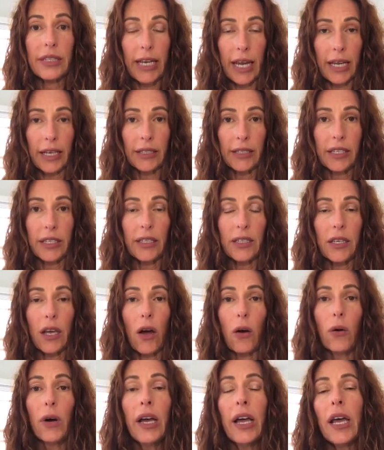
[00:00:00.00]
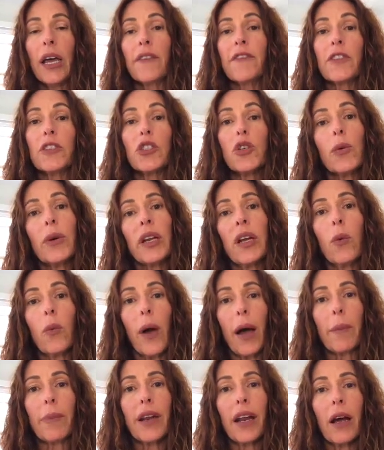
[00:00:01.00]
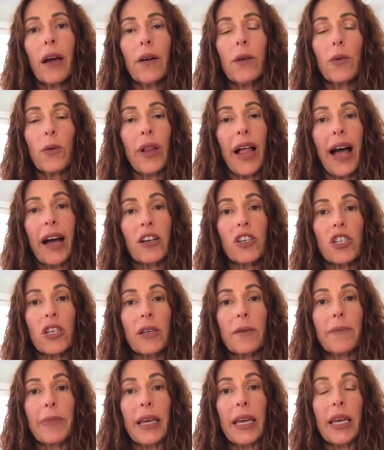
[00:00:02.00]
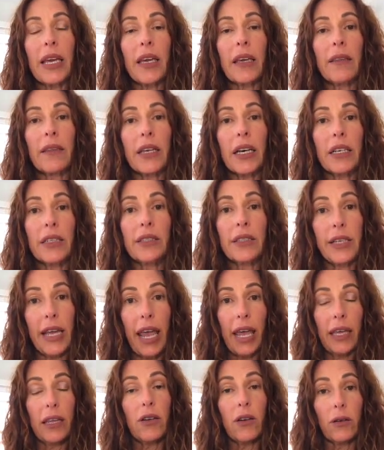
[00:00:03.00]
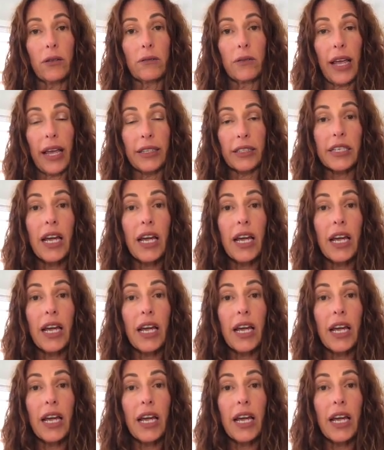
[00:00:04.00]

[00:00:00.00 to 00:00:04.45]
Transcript: date. So if you're doing a webinar, it will actually be the date or and